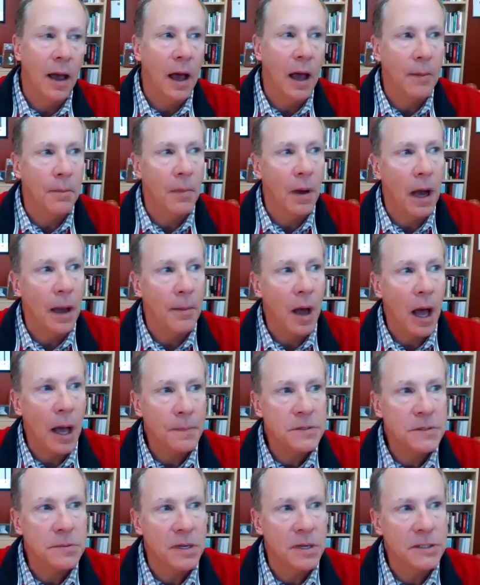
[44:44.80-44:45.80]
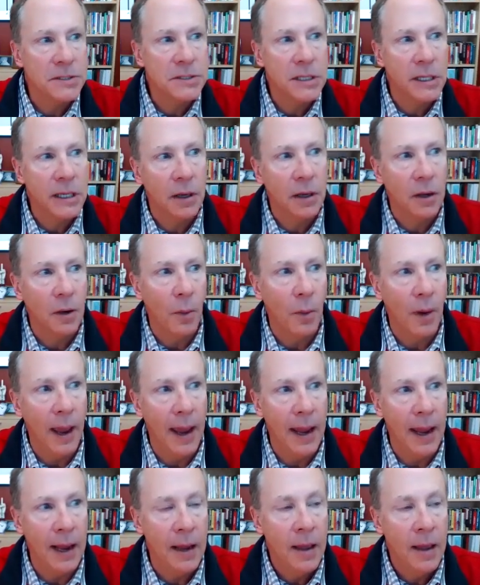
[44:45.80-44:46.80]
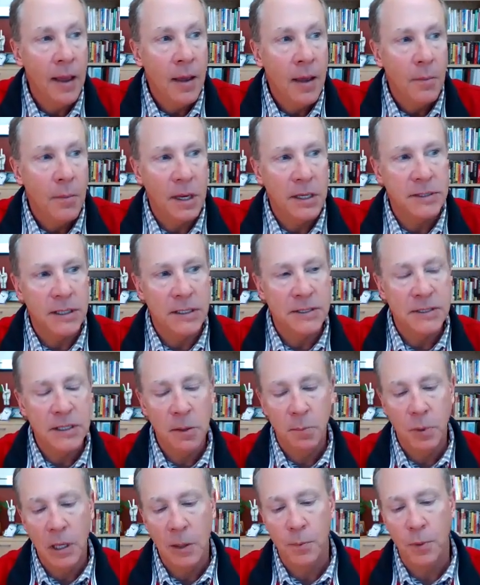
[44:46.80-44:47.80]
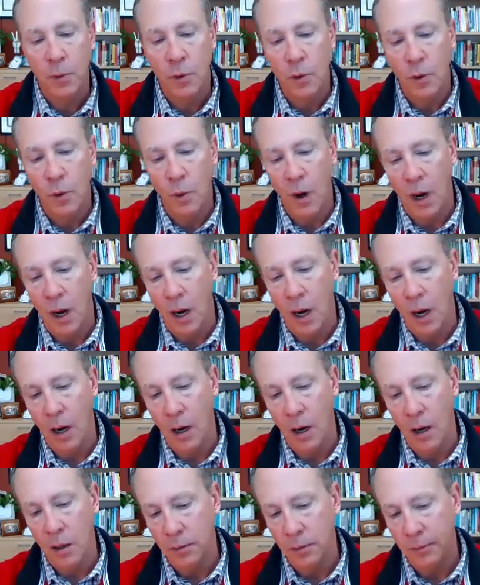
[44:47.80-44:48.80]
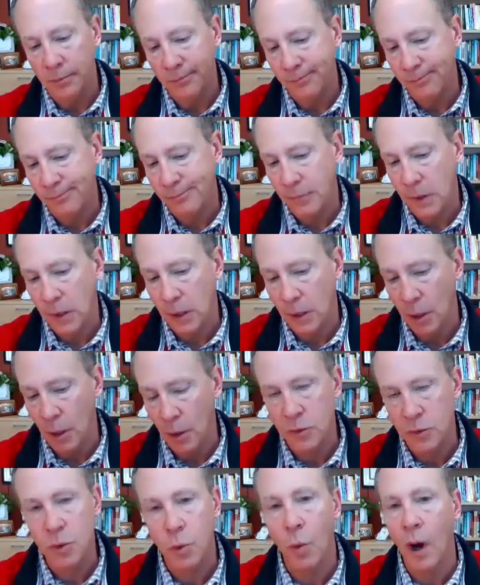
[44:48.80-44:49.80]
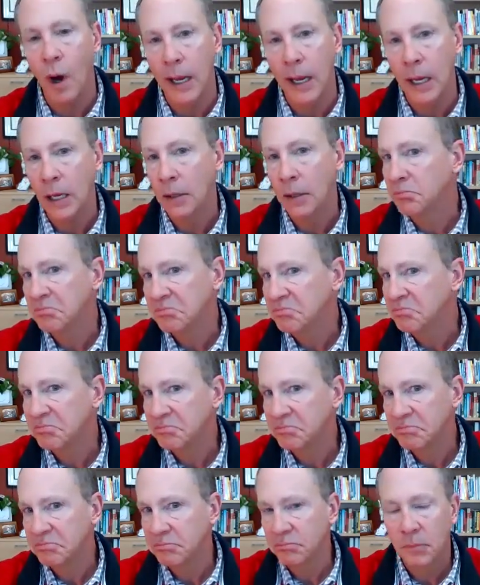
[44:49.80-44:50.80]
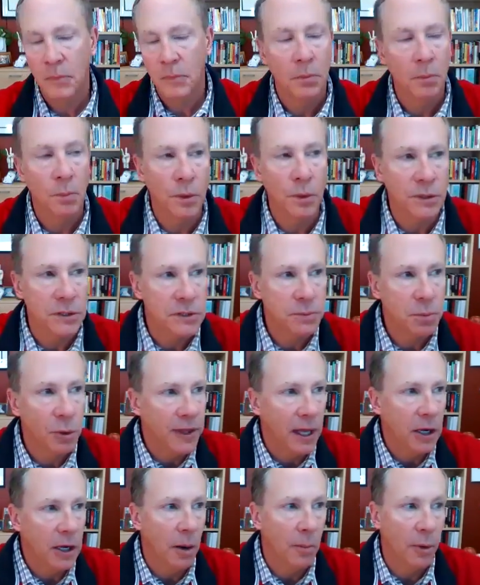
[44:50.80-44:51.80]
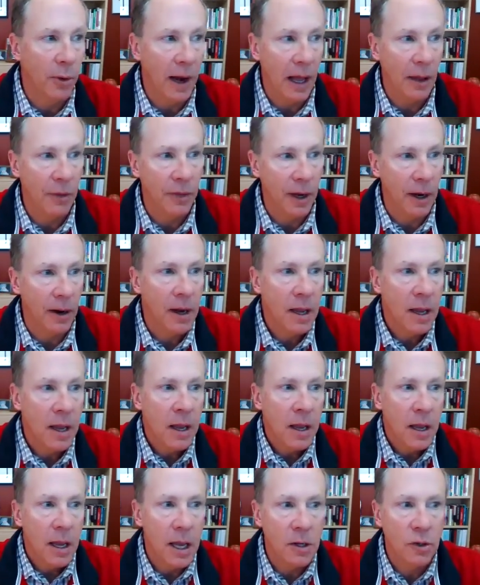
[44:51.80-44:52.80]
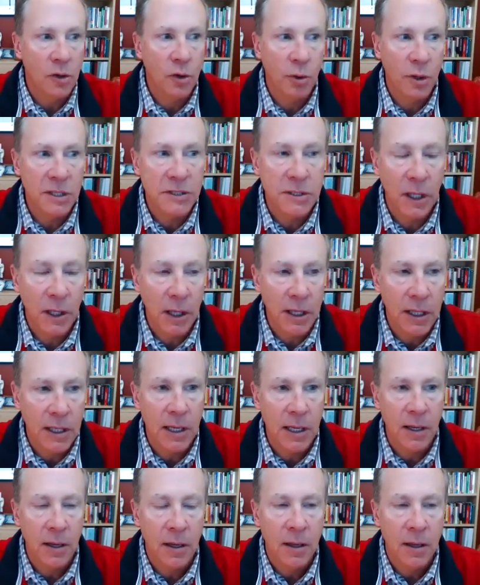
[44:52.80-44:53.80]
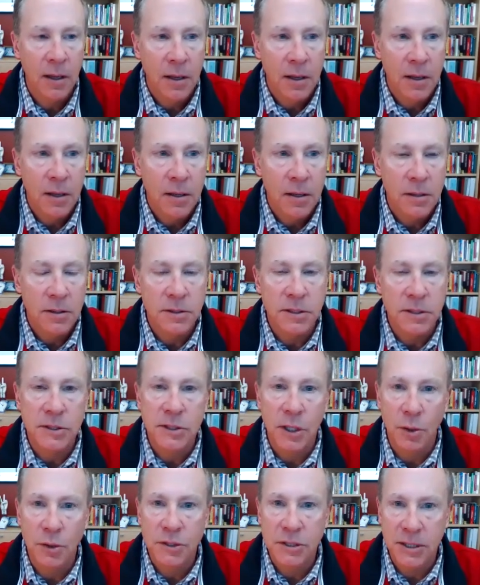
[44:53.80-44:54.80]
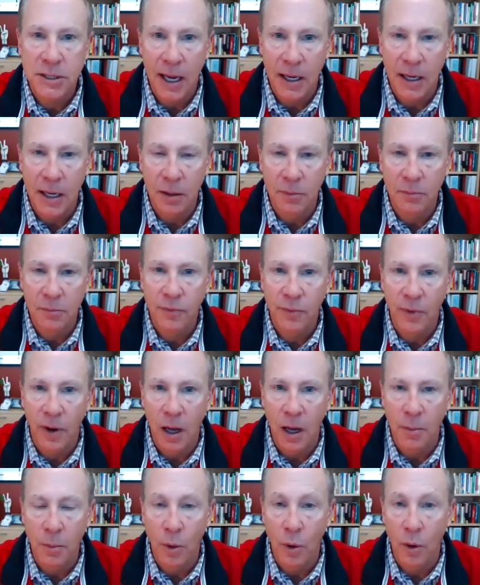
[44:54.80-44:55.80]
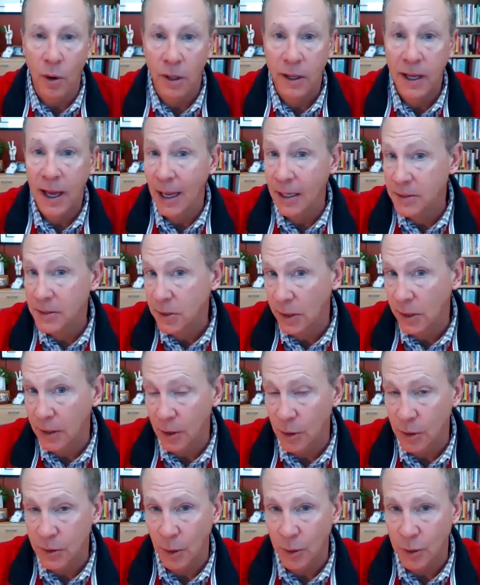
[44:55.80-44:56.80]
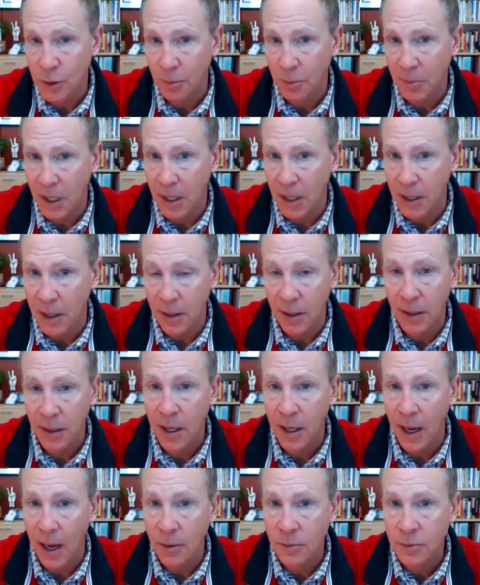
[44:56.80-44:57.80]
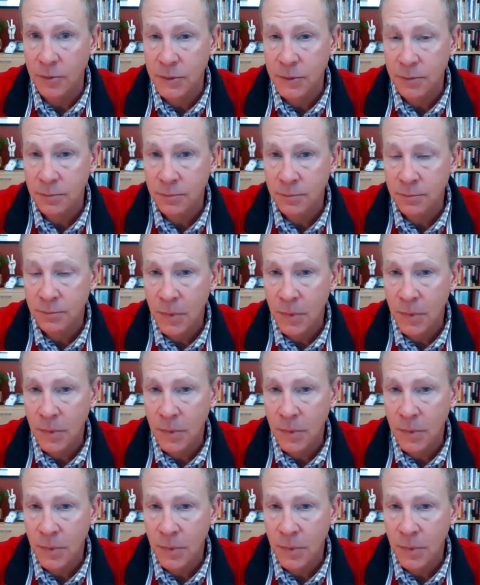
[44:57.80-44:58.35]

I'm optimistic in a way because I see people who are, 20. We'll just put that number out there, increasingly dissociating from or canceling their social media accounts